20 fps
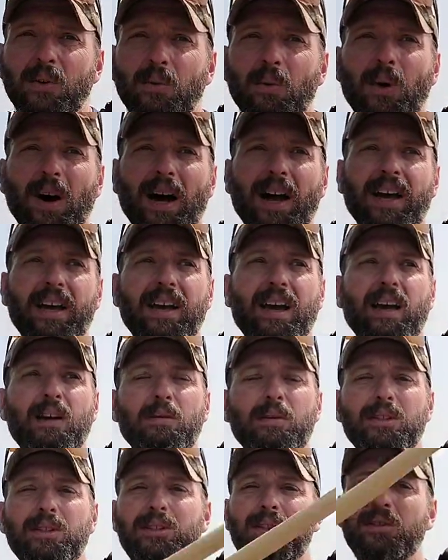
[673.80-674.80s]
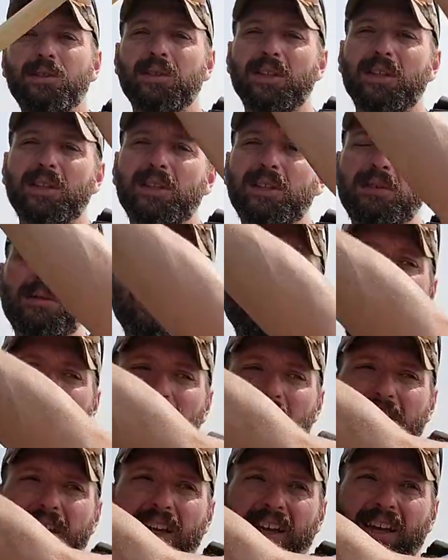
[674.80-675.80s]
why I would choose a canoe
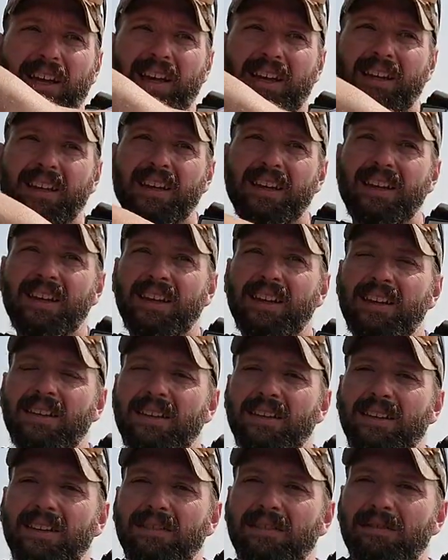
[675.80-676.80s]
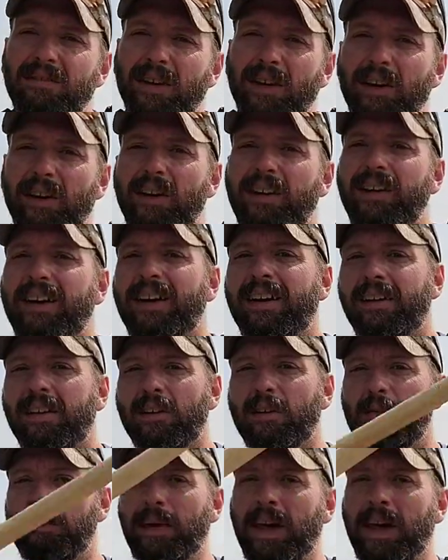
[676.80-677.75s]
over a kayak. Very narrow